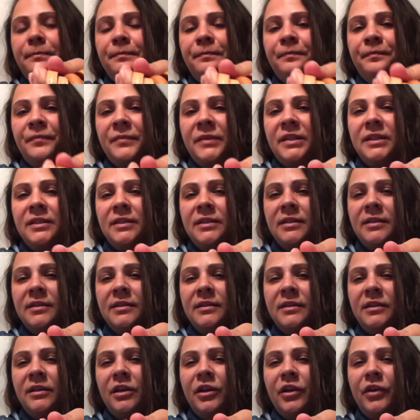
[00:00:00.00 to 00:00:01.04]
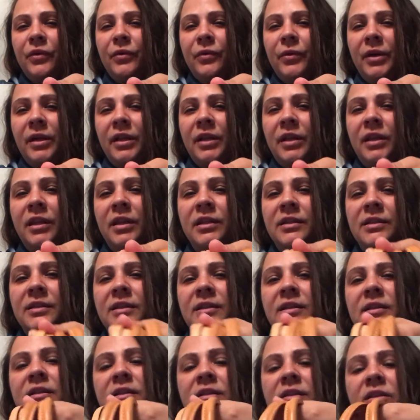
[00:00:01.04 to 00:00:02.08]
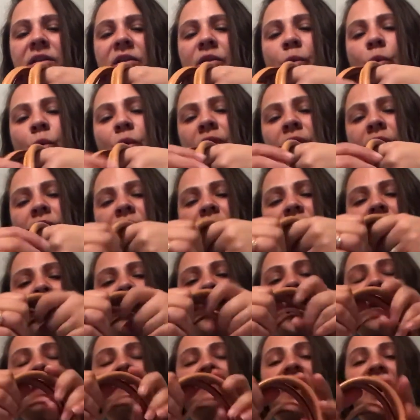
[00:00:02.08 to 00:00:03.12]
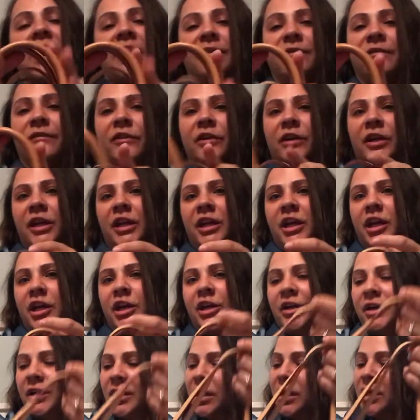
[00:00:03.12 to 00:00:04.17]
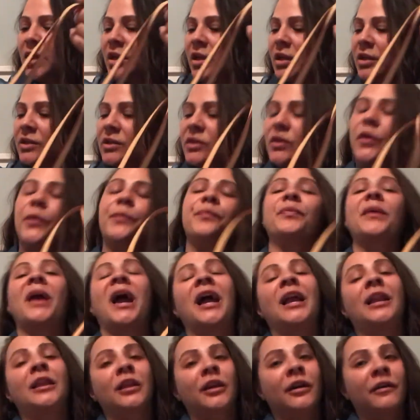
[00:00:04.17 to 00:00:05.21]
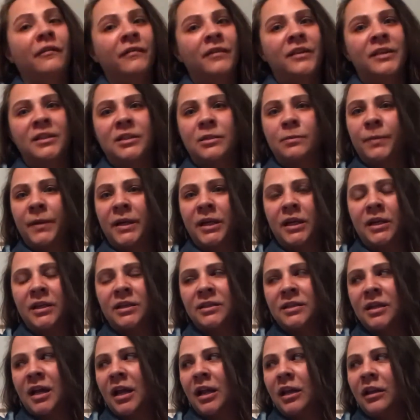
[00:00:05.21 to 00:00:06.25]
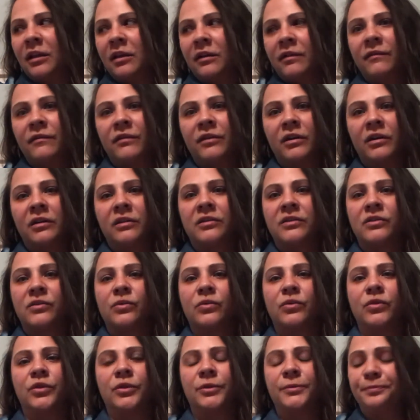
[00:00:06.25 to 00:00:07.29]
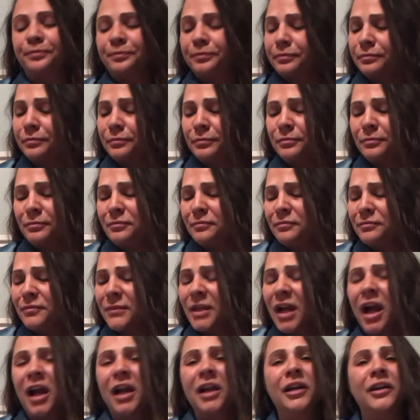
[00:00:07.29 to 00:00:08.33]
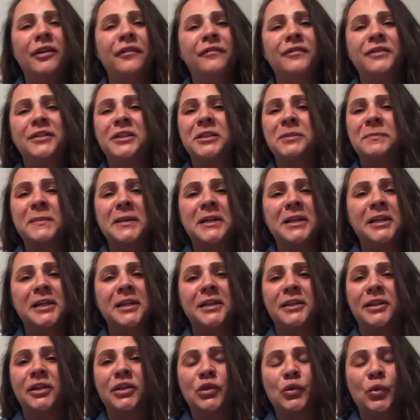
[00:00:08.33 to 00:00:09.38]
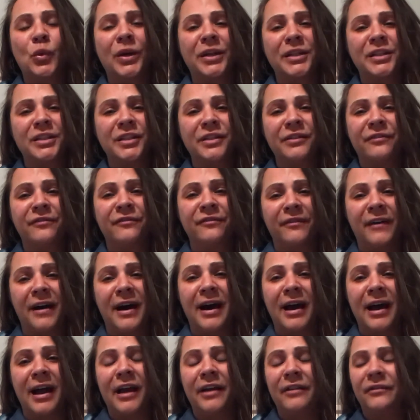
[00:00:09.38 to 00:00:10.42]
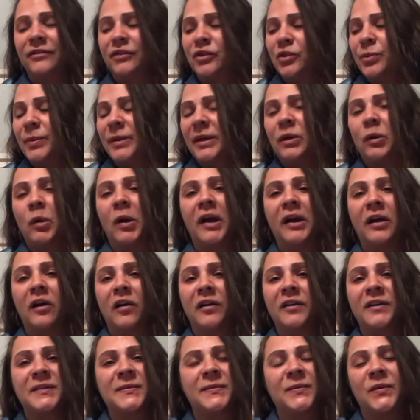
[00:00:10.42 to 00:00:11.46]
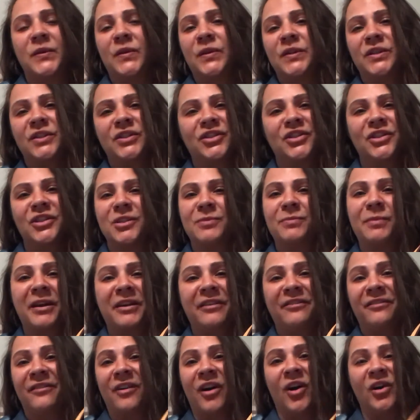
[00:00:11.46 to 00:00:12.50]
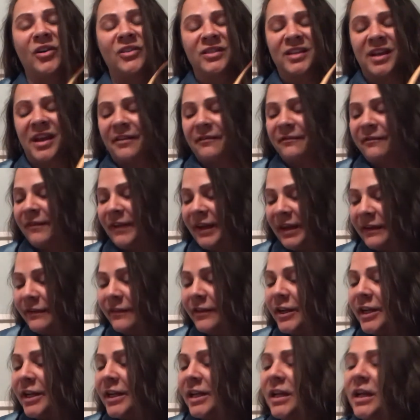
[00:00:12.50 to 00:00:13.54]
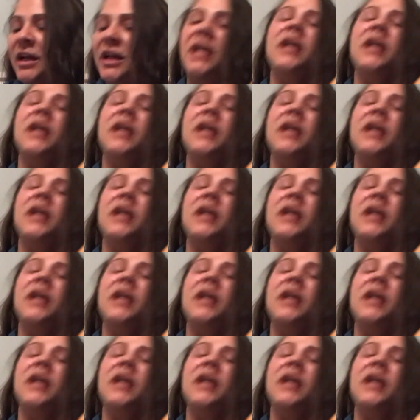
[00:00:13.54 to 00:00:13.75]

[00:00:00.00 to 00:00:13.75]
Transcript: This is the new, and this is the one that I've had for a year. So I love this piece. I love the azure. I love the Speedy in the 25. To be quite honest with you, it's just my all-time favorite.